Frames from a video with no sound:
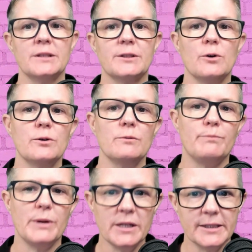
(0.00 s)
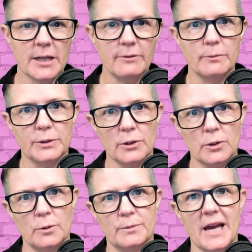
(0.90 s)
So being
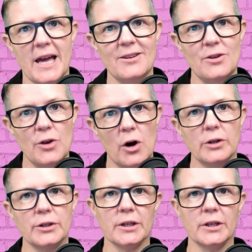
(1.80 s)
self-absorbed and not